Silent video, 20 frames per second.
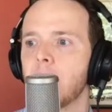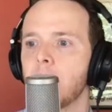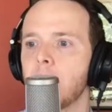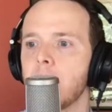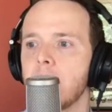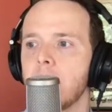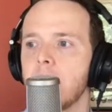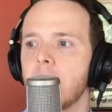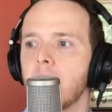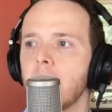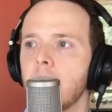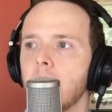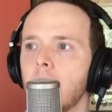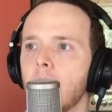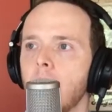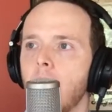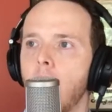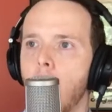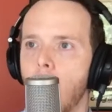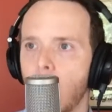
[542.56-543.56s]
be
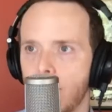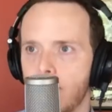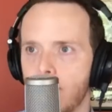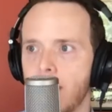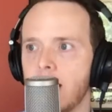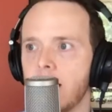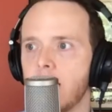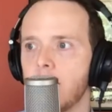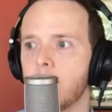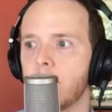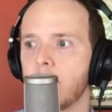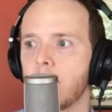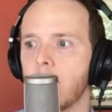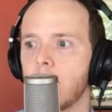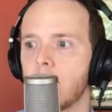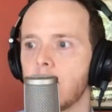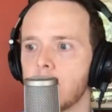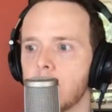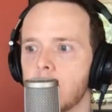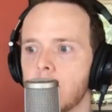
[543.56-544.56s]
automated
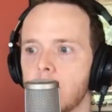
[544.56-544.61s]
because